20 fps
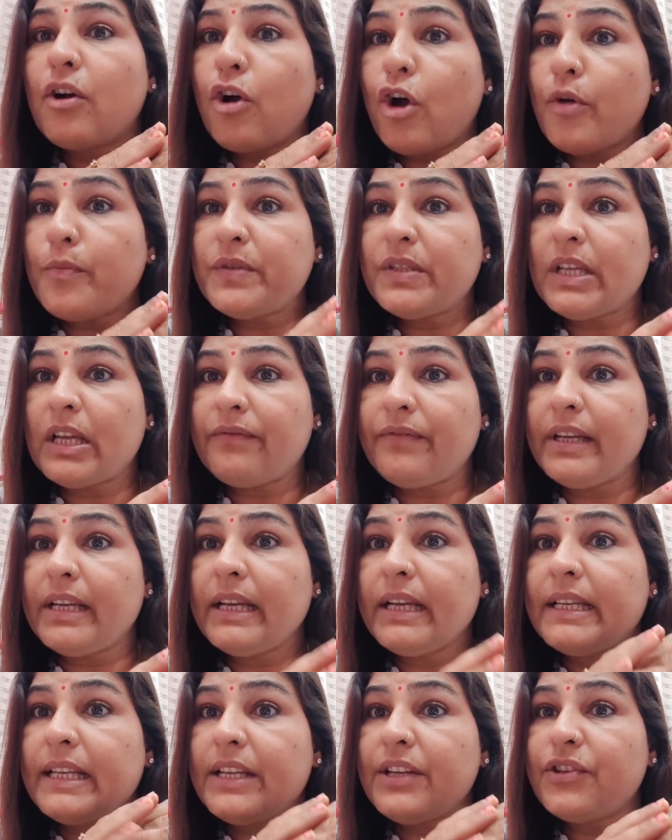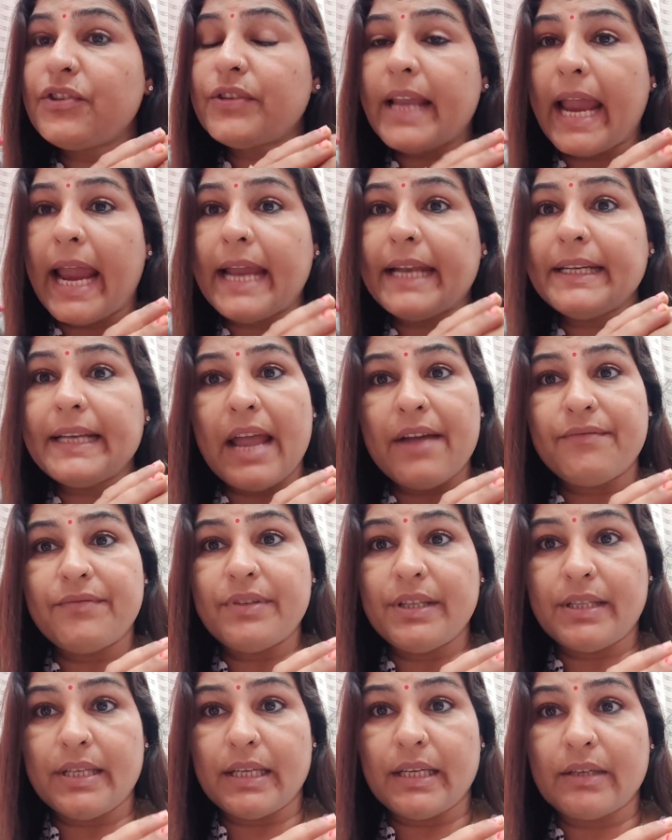observing each and
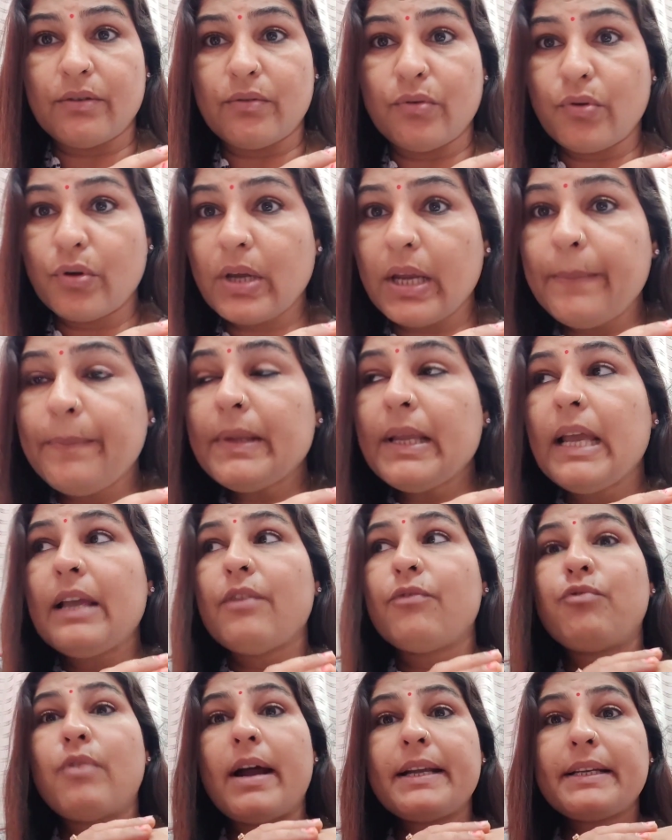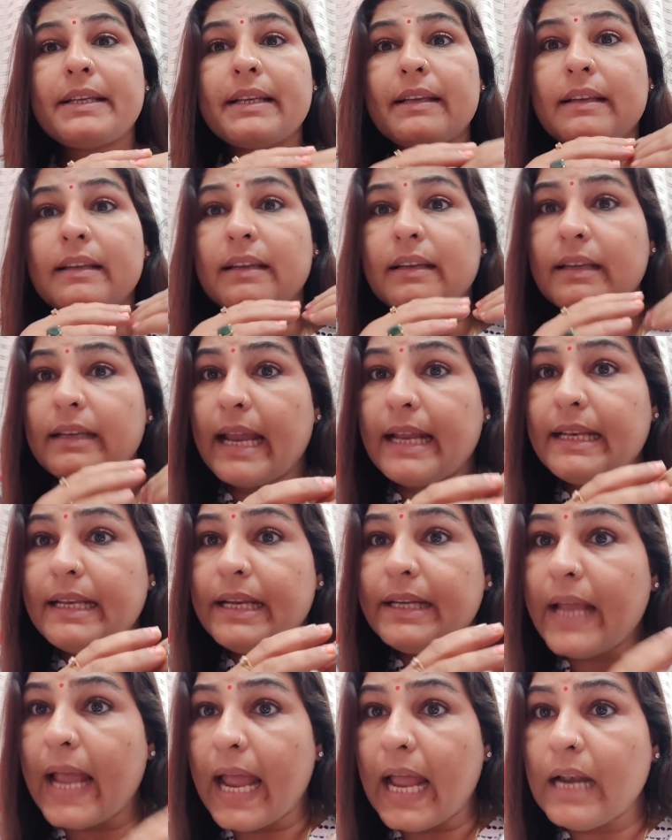everything, okay. What can
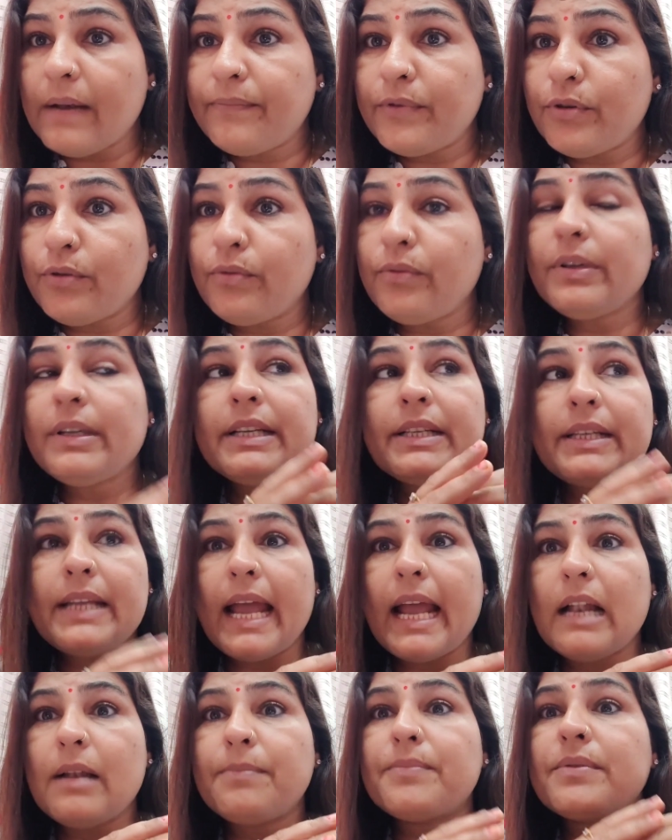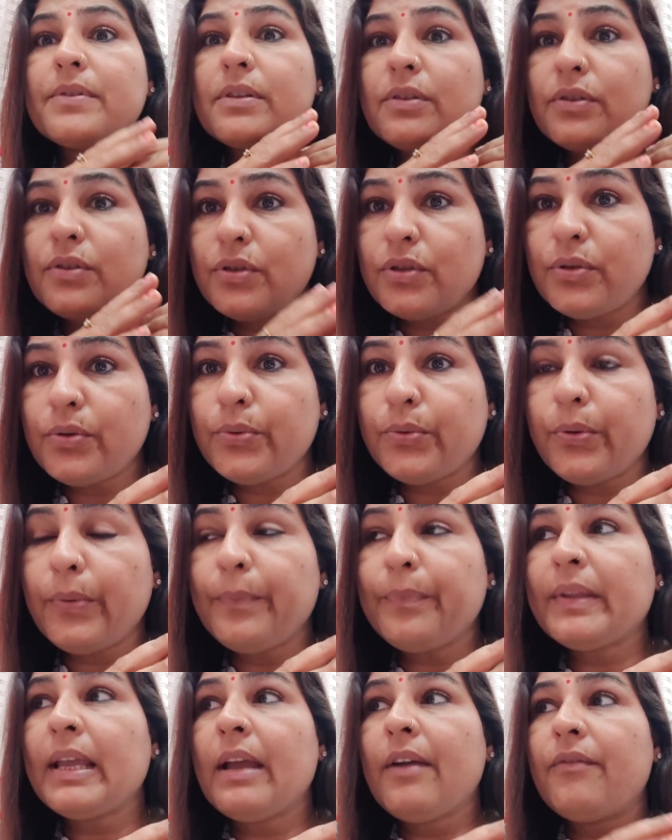it help you? It helps
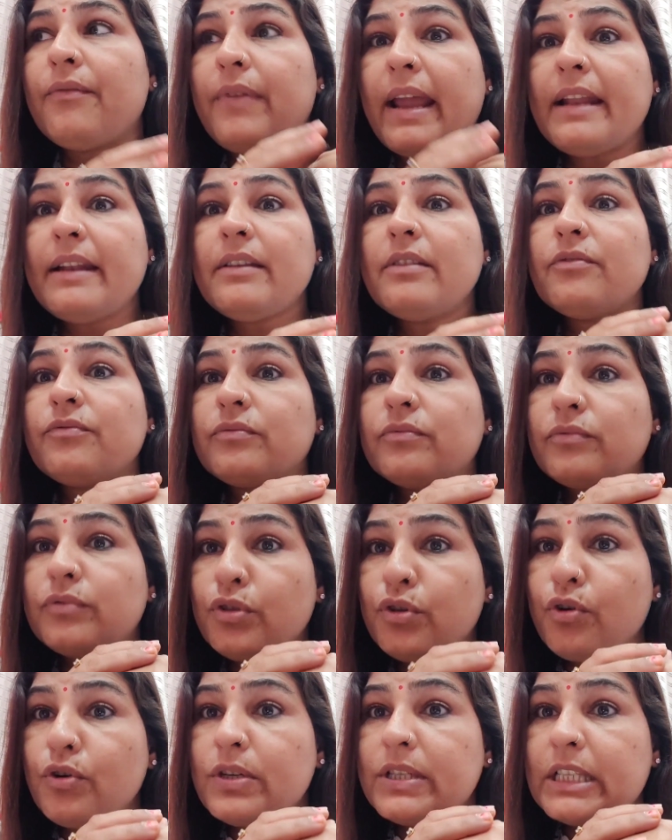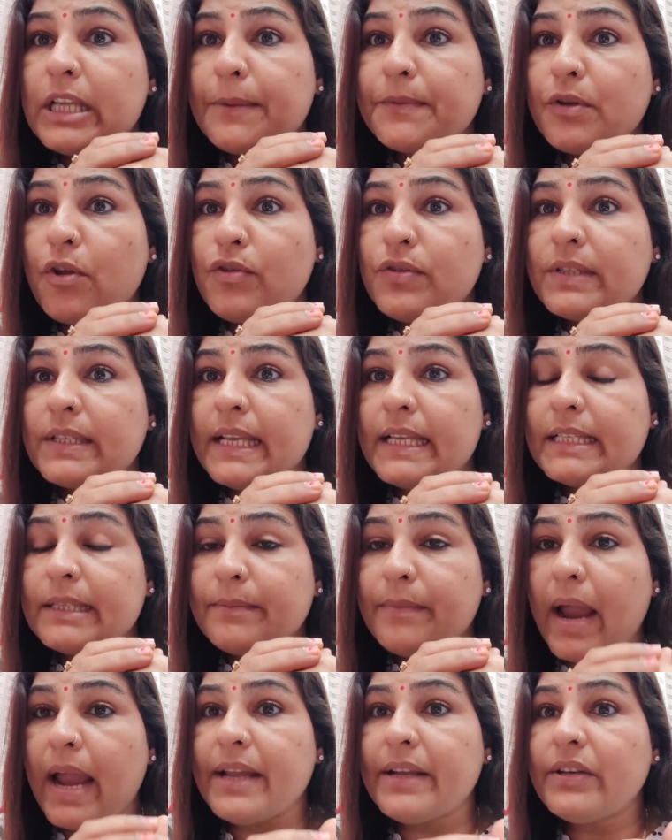you when your subconscious
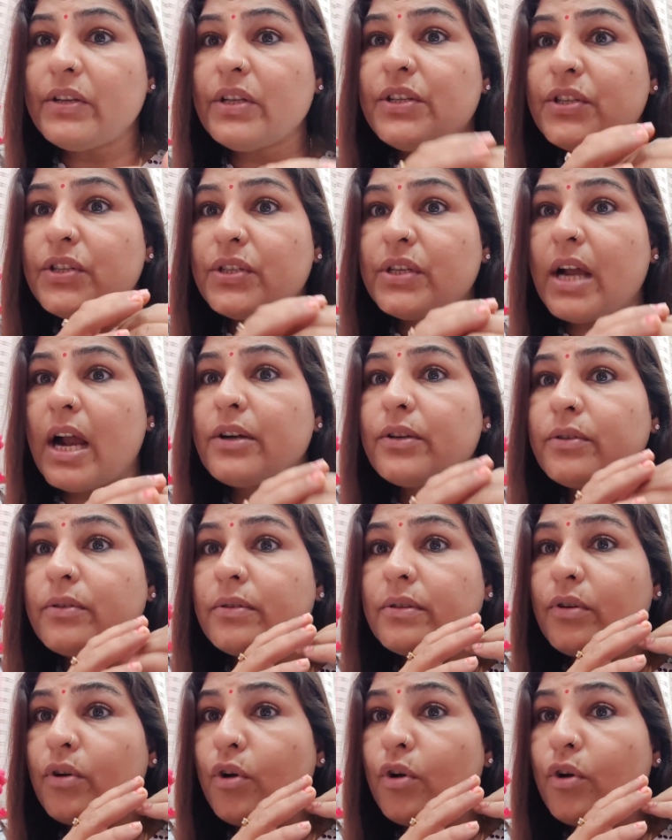mind start